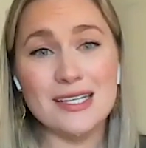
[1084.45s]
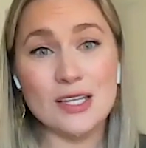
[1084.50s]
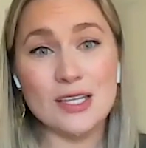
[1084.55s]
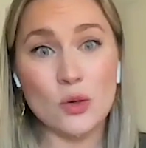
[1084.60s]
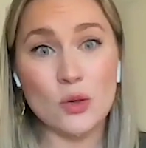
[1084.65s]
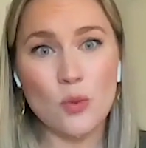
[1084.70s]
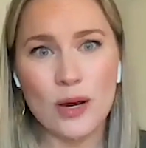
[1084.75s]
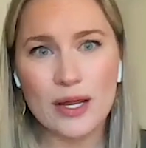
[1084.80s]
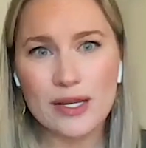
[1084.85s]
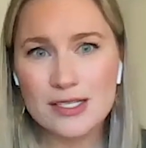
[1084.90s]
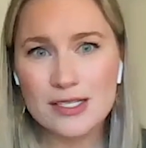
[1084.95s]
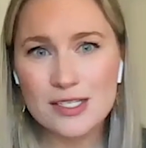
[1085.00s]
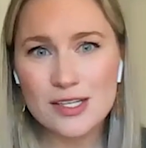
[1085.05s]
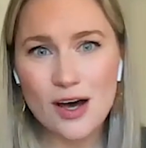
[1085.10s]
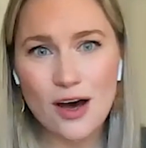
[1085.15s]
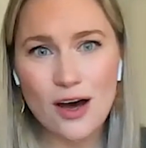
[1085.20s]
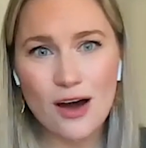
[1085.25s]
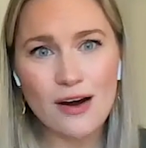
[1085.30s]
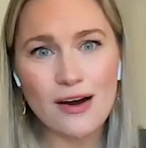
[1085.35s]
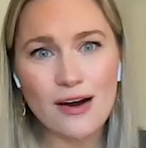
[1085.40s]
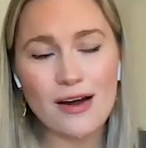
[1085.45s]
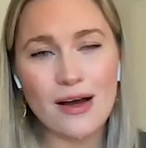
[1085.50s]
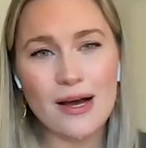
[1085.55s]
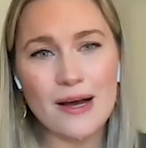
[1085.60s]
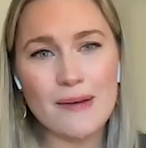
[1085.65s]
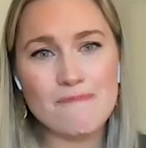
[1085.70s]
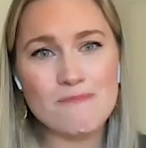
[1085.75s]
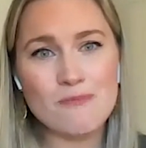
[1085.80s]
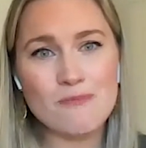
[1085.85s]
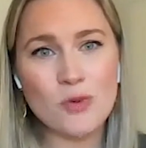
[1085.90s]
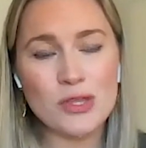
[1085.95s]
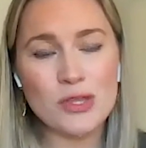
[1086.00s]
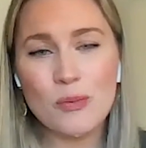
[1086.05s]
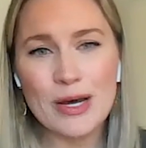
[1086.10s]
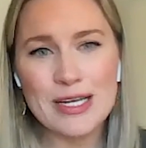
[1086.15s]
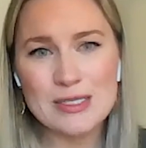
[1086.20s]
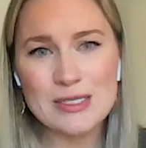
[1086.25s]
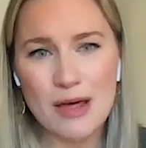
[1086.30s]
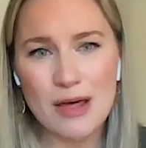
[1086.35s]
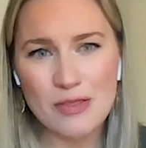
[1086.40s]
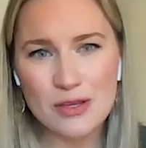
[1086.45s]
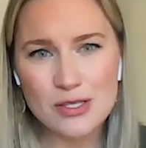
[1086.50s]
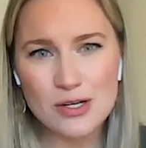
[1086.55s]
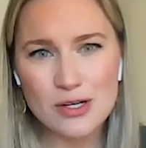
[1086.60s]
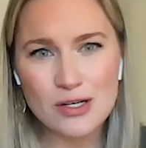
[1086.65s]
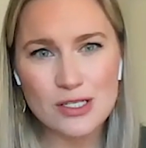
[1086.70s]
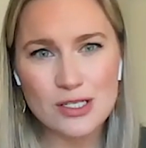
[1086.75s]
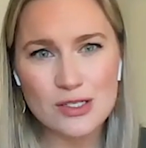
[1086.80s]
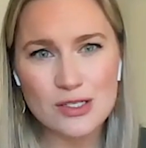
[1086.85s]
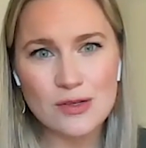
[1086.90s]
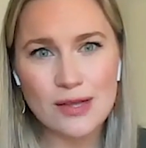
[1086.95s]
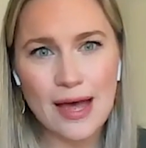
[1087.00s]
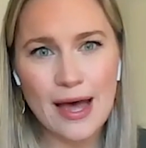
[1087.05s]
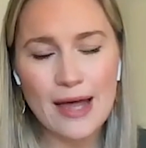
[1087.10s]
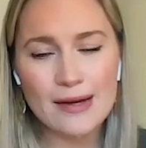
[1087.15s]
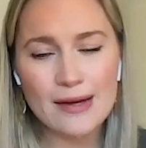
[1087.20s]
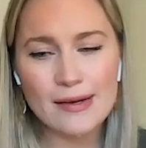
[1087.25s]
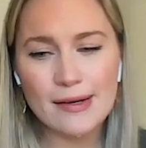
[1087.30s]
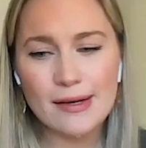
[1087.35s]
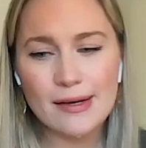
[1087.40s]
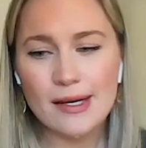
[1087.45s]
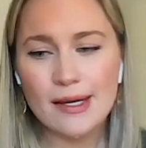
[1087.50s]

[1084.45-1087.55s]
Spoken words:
their wins are, what the best methods are to do that.